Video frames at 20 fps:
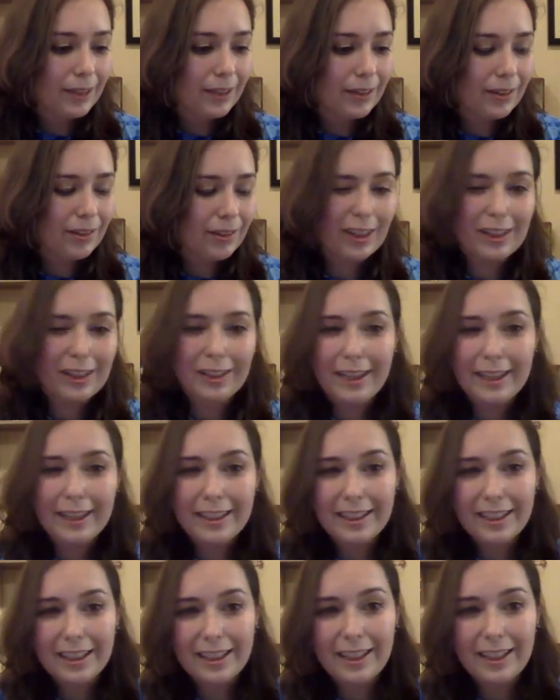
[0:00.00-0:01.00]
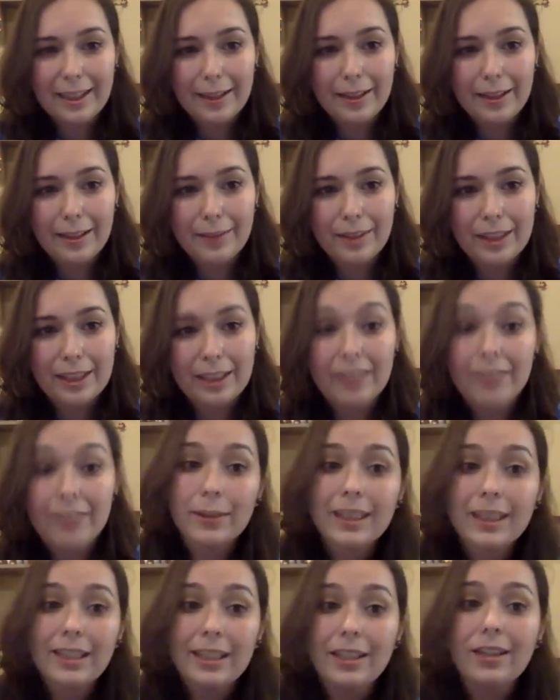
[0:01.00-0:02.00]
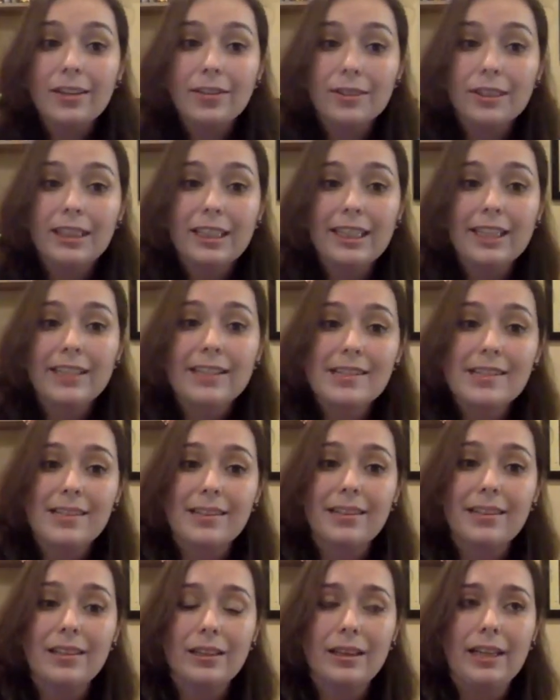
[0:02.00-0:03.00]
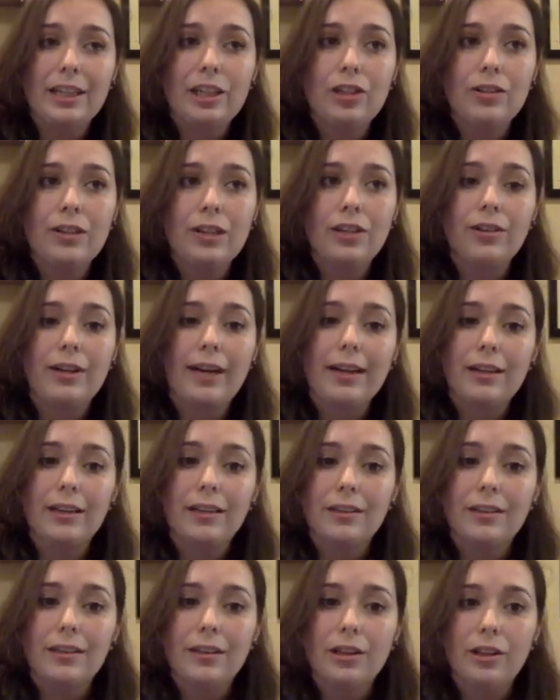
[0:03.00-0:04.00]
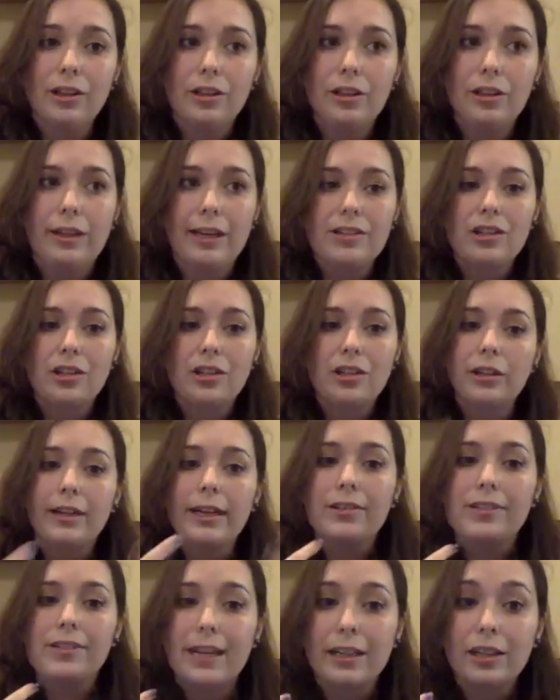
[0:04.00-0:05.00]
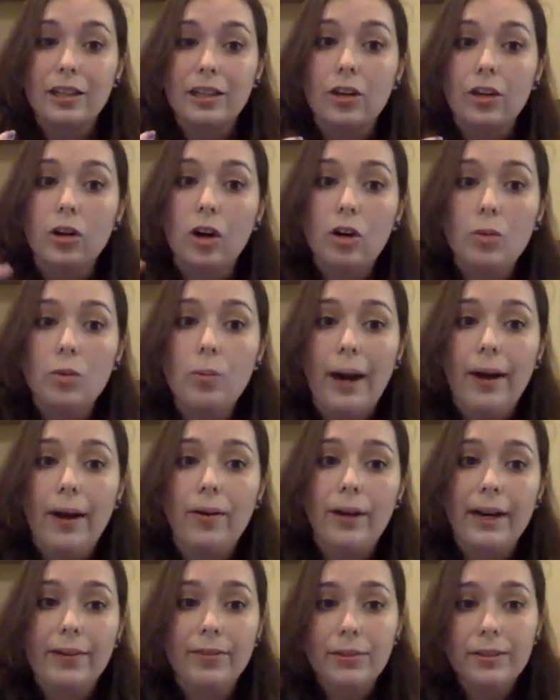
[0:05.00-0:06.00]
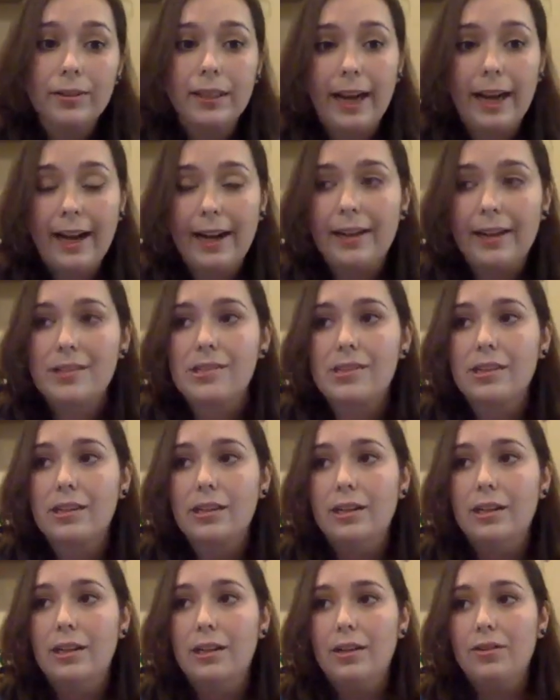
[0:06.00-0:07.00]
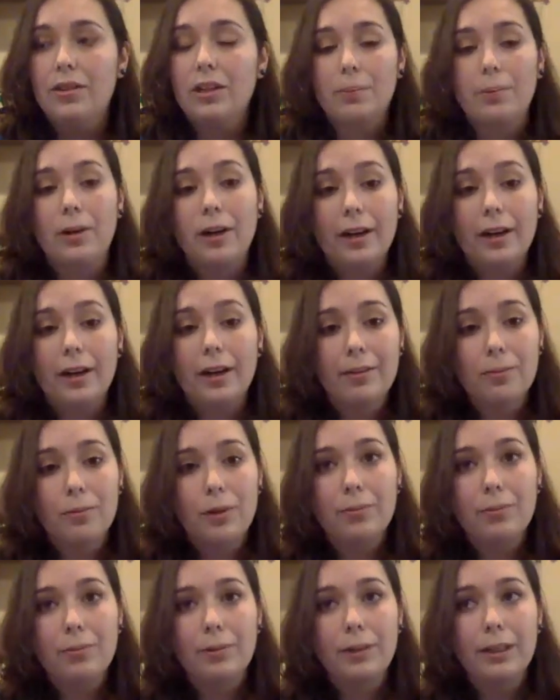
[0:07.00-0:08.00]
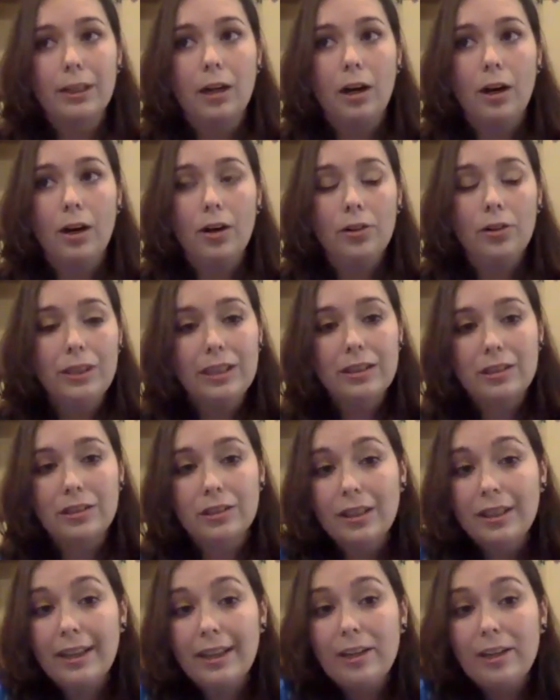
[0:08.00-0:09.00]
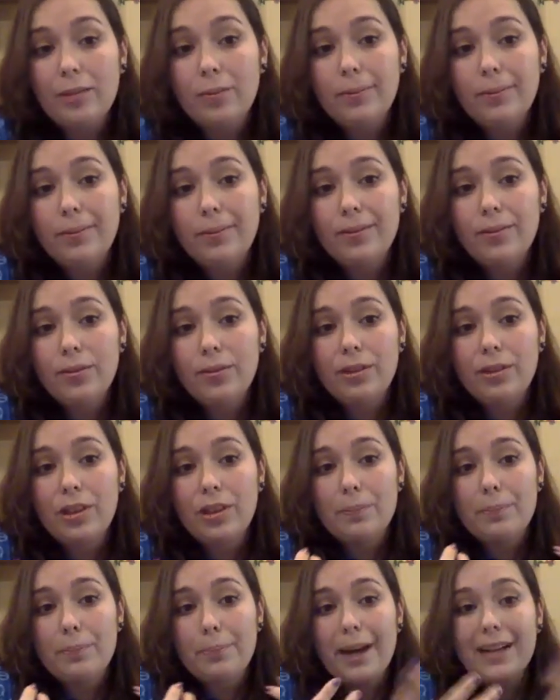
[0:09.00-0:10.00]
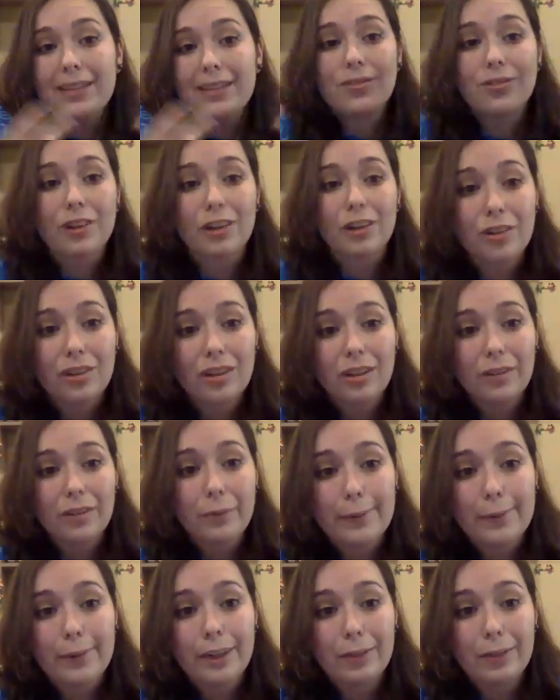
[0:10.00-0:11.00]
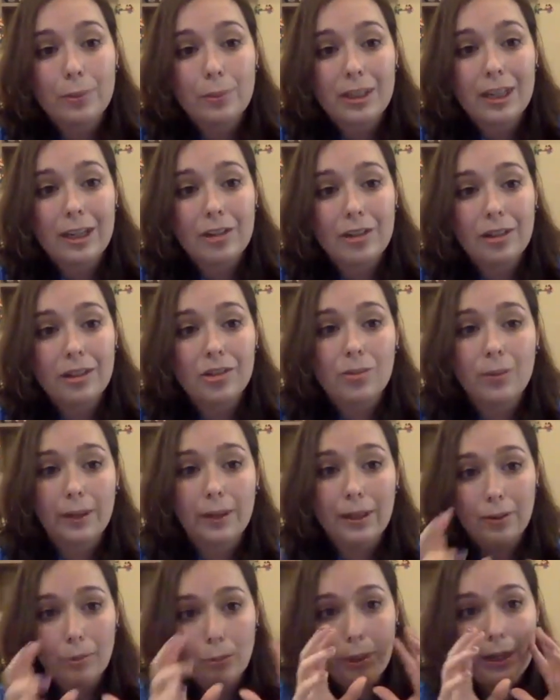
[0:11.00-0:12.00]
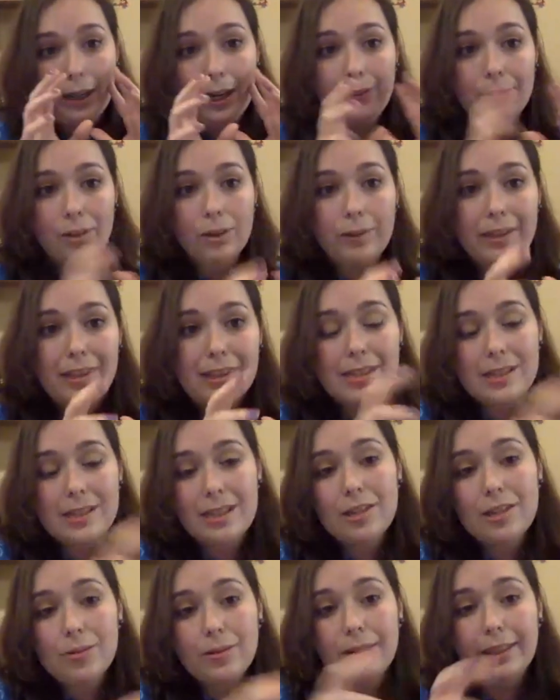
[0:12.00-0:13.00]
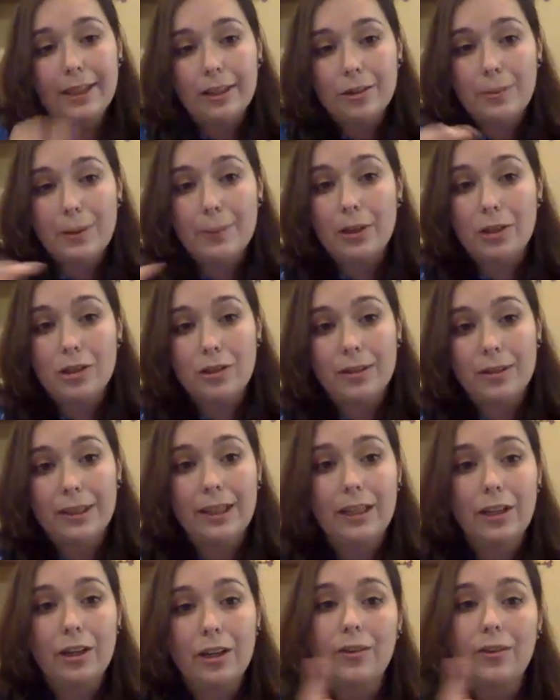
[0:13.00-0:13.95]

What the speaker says: There's like a Lion King lion I'm thinking of, but it really is like you kind of get to look outside and go, oh wow, everyone has their part. And what we all need to, like, the best version of a production is where everyone sees what the other people are doing